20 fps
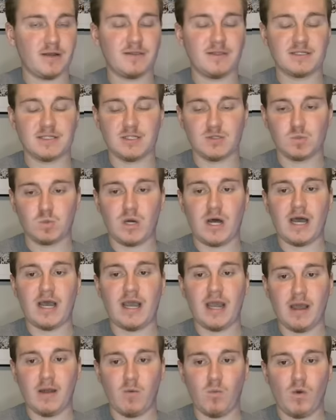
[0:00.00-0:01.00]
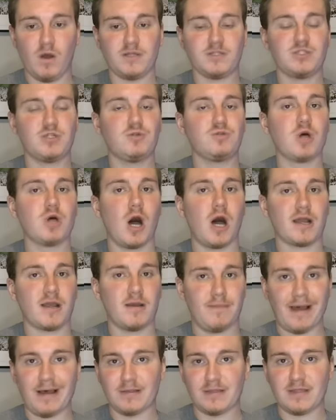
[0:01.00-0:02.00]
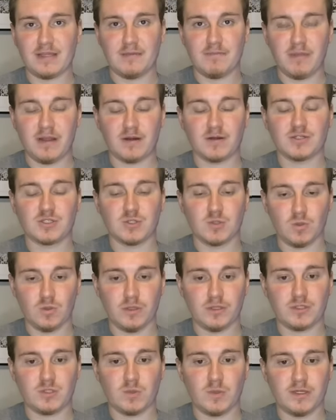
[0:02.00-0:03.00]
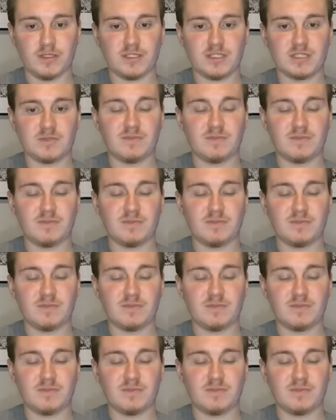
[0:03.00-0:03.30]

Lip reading: and this is why I want to talk about the Mirasola twins,